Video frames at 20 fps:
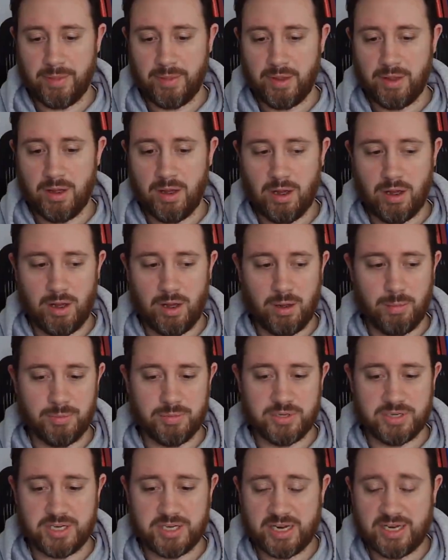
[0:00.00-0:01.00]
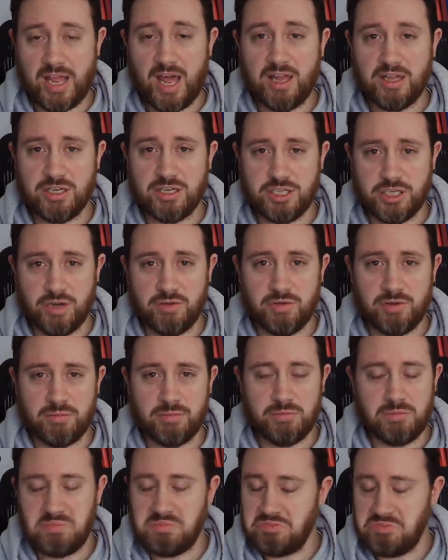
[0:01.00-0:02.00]
The technology of it
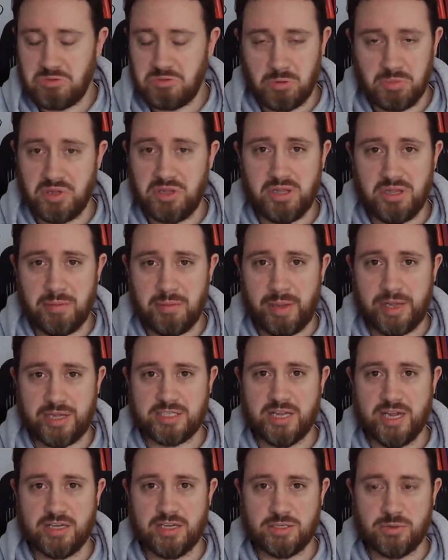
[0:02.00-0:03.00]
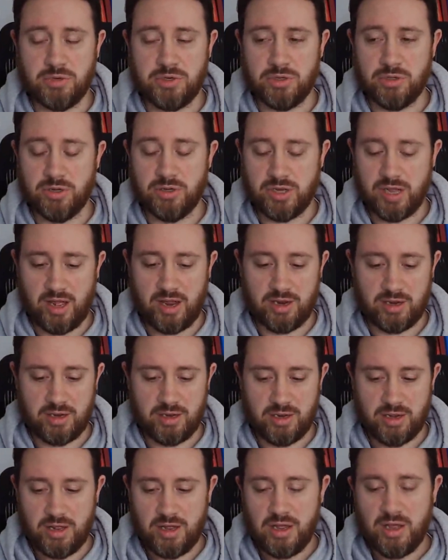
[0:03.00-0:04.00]
completely makes sense when you look at it.
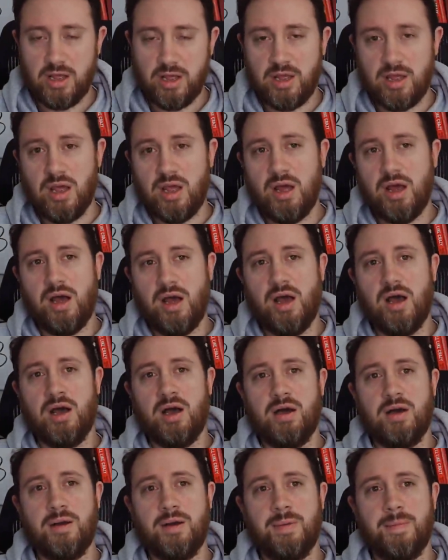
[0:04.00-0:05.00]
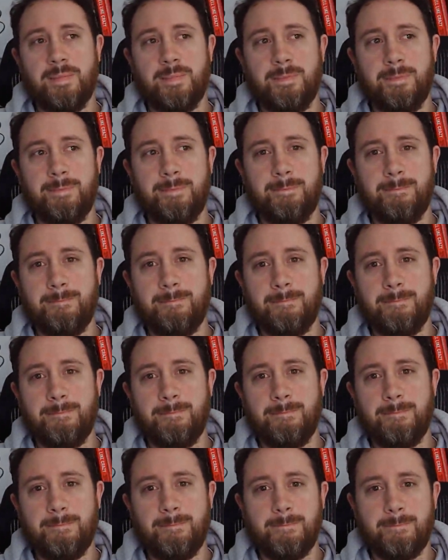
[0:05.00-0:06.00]

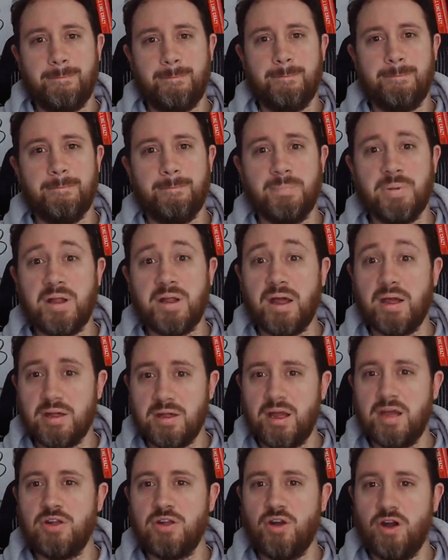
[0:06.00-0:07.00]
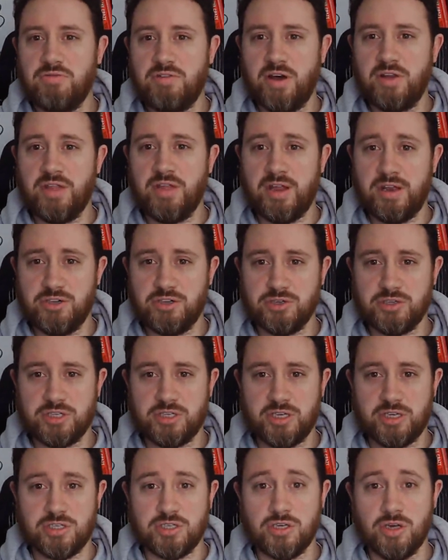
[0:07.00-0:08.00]
But I found that
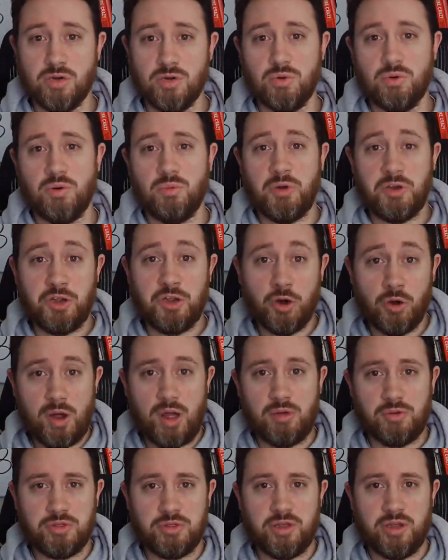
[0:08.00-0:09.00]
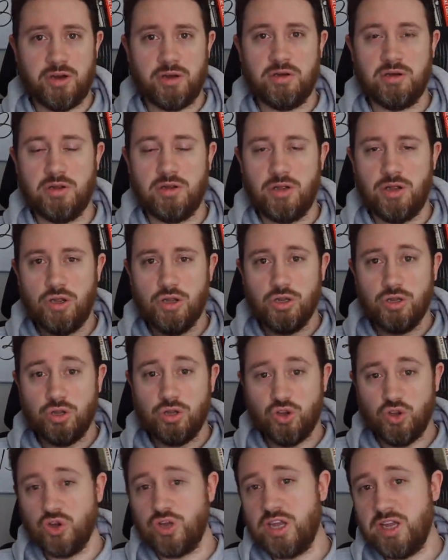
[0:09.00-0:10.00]
interesting. So when you're out there
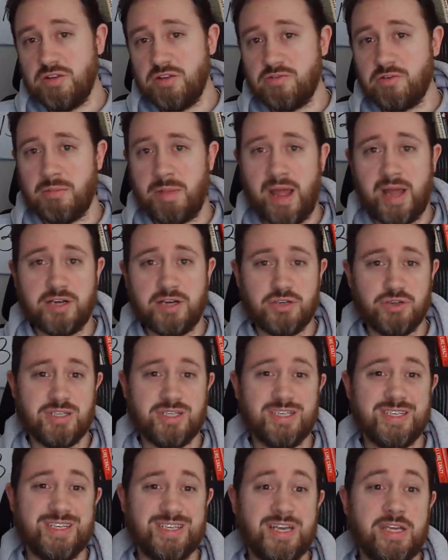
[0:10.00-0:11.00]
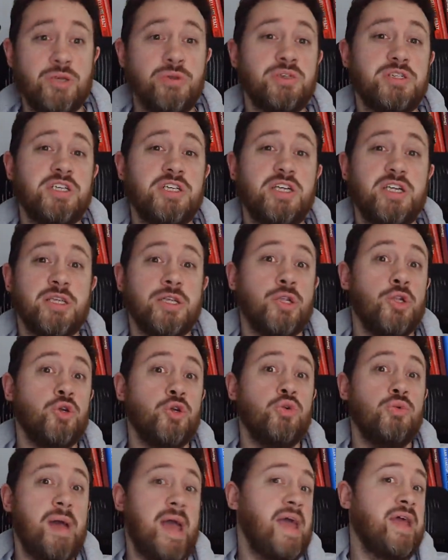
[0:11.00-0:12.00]
looking for mattresses and you see
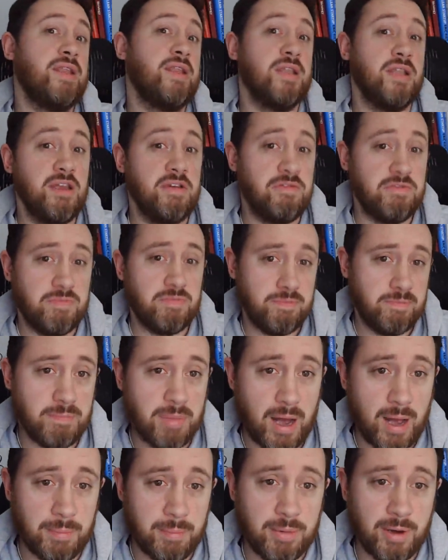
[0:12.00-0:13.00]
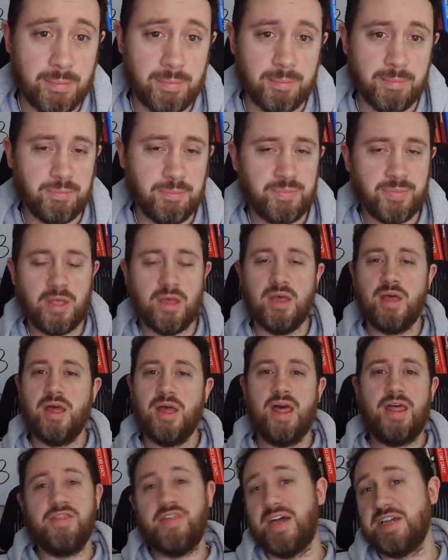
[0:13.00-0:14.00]
Loom and Leaf pop up,
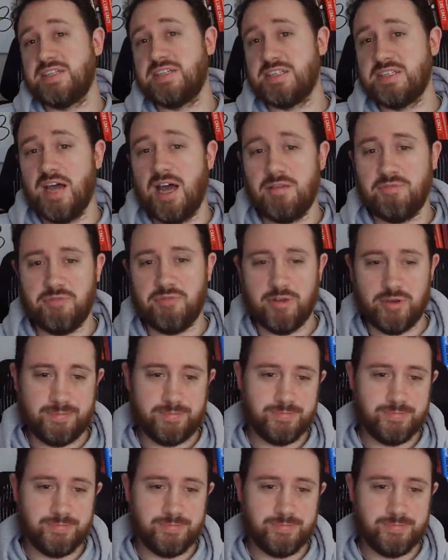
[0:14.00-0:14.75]
that's Saatva.